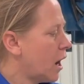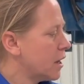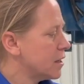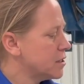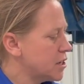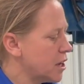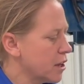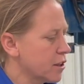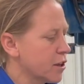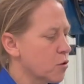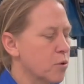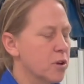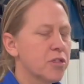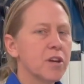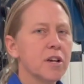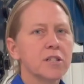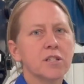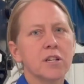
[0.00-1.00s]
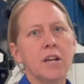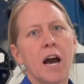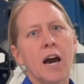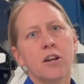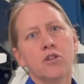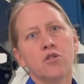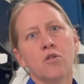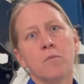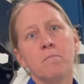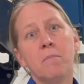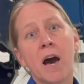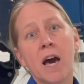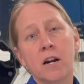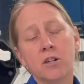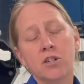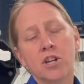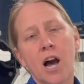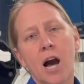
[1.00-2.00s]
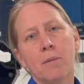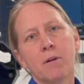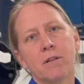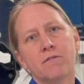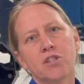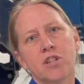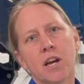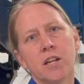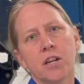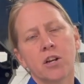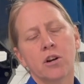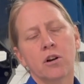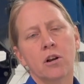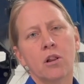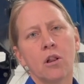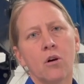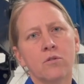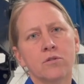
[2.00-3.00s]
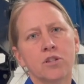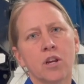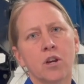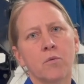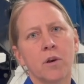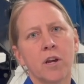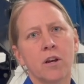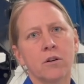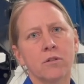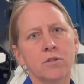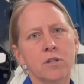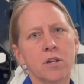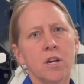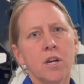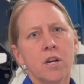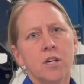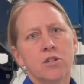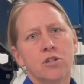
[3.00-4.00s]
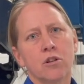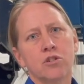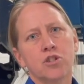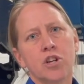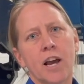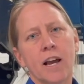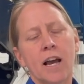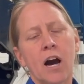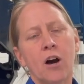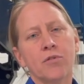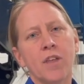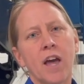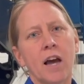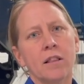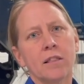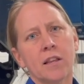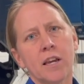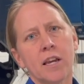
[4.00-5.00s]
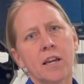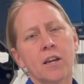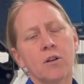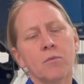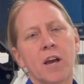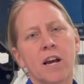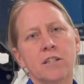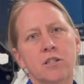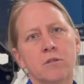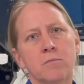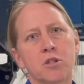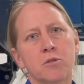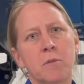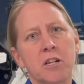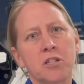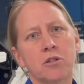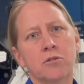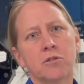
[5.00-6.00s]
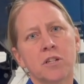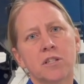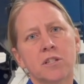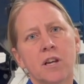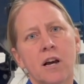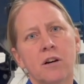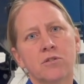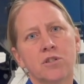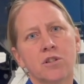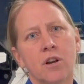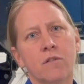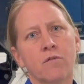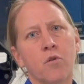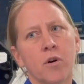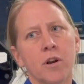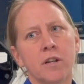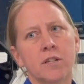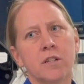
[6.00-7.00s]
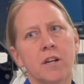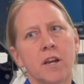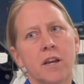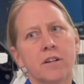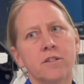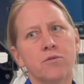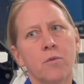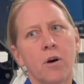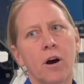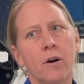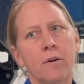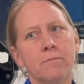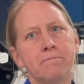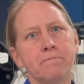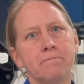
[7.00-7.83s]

dealing with this and how to do a better job of setting your closing wheels. So check out that link, and we got some special discounts there for you today as well.